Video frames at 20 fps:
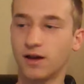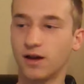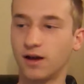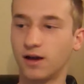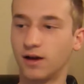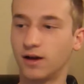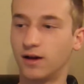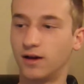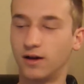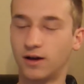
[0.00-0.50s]

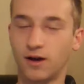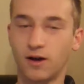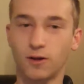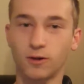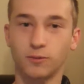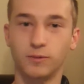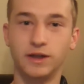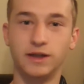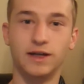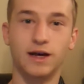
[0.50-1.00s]

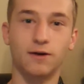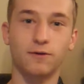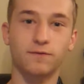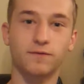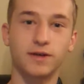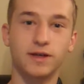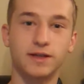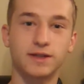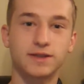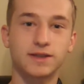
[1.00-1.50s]
Halloween
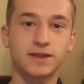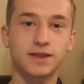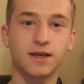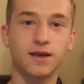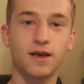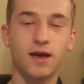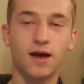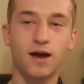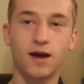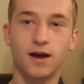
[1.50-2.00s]
outfits.
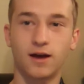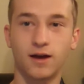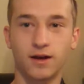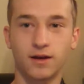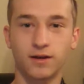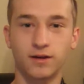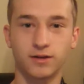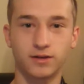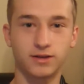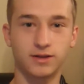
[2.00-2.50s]

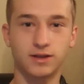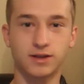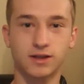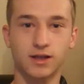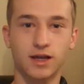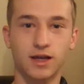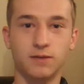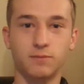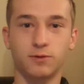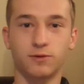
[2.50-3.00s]

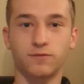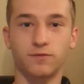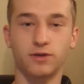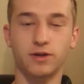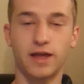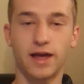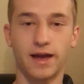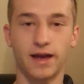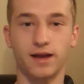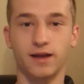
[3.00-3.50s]
Disclaimer for
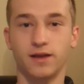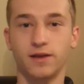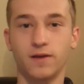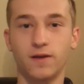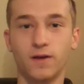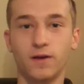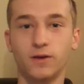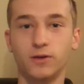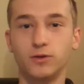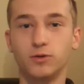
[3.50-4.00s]
that,
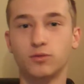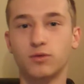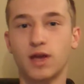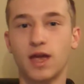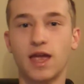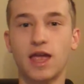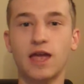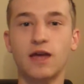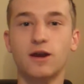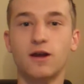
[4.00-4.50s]
you
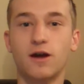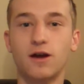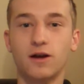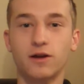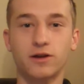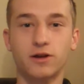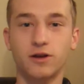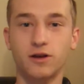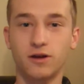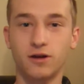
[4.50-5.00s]

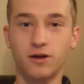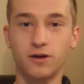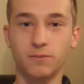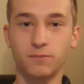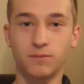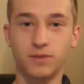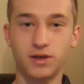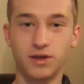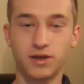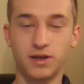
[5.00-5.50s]
cannot
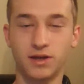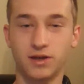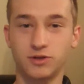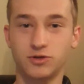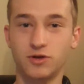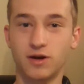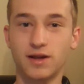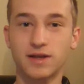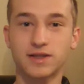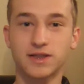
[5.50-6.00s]
come
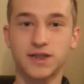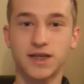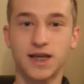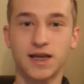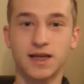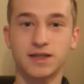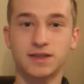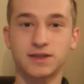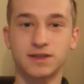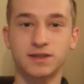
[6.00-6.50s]
dressed
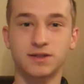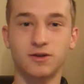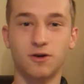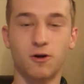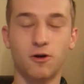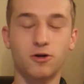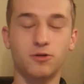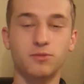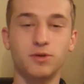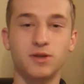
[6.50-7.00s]
as an
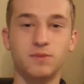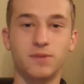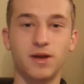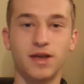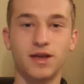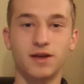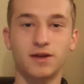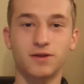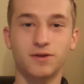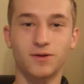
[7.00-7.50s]
army
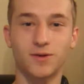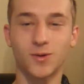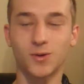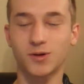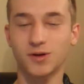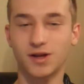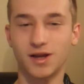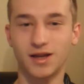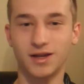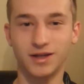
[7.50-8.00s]
man
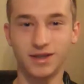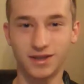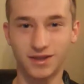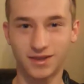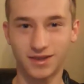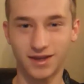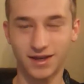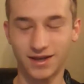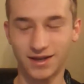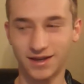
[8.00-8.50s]
or
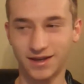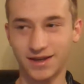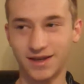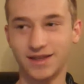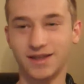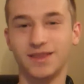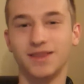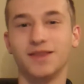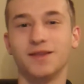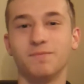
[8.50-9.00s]
anything
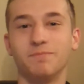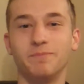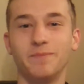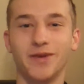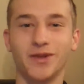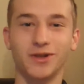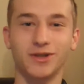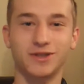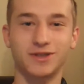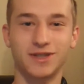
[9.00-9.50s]
in the
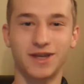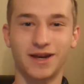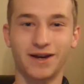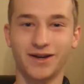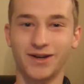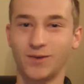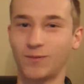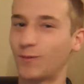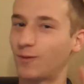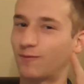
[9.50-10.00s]

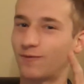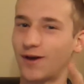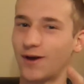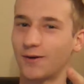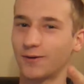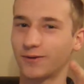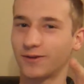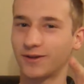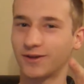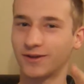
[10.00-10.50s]
military. We
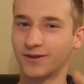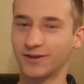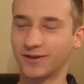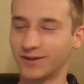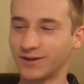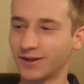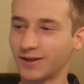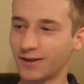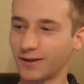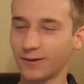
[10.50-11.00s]
found the
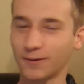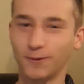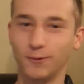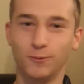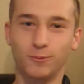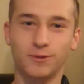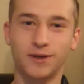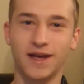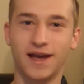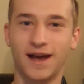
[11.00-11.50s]

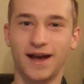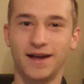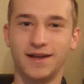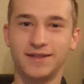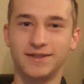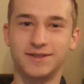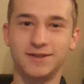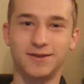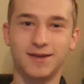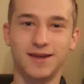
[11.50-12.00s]
loop,
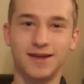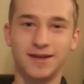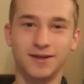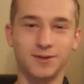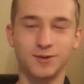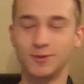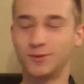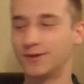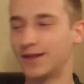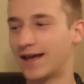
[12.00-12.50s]
guys. You can't
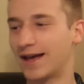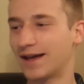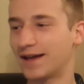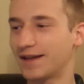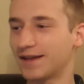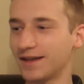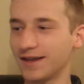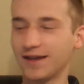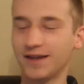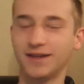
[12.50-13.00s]
do that.
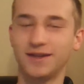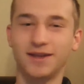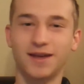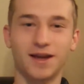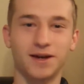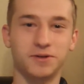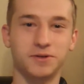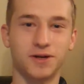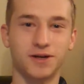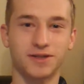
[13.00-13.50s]
You
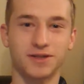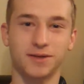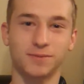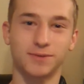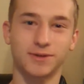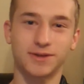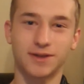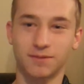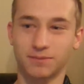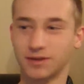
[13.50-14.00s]
gotta dress up
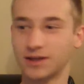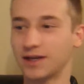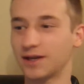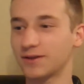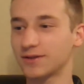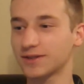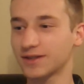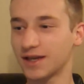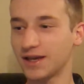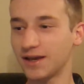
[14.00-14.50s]
as something
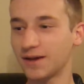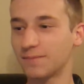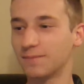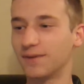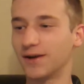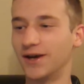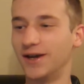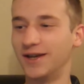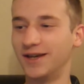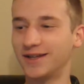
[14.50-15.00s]
else. But